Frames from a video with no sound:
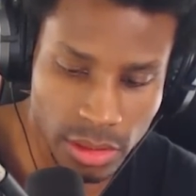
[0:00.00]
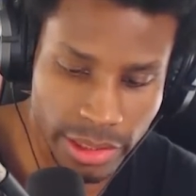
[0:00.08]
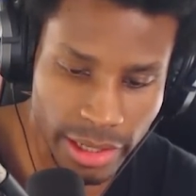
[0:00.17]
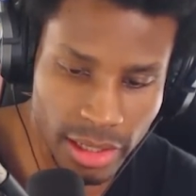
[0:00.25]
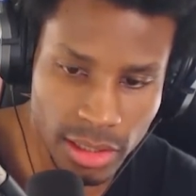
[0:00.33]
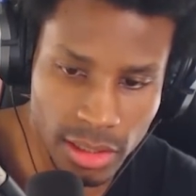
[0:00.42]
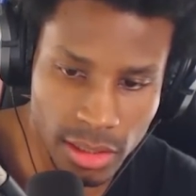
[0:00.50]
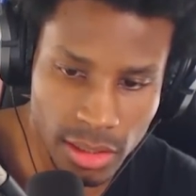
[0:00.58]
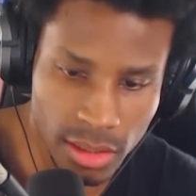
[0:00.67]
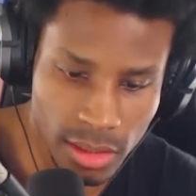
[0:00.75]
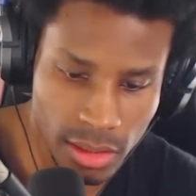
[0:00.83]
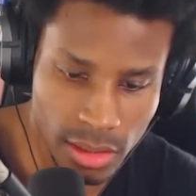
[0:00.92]
Okay.
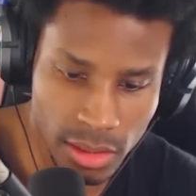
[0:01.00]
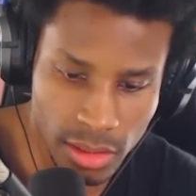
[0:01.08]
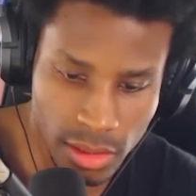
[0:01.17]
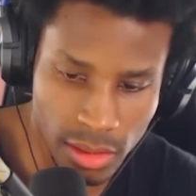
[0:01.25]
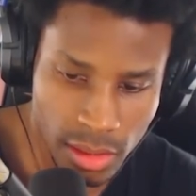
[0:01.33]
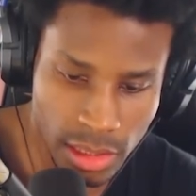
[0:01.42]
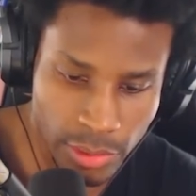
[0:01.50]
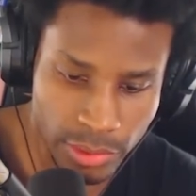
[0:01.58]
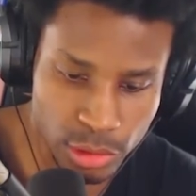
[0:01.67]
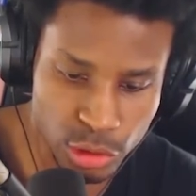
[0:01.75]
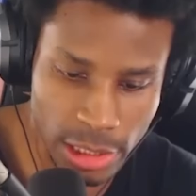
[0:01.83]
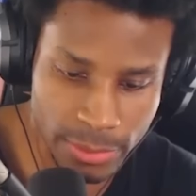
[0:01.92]
I
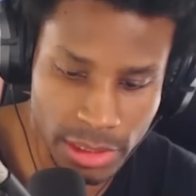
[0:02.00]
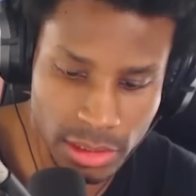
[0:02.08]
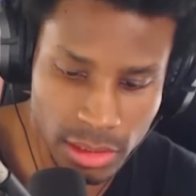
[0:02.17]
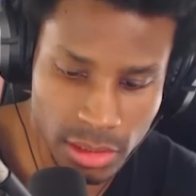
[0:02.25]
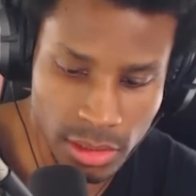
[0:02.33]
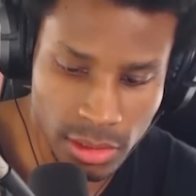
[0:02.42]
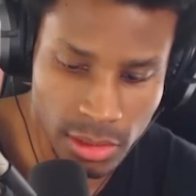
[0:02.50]
want to drop this.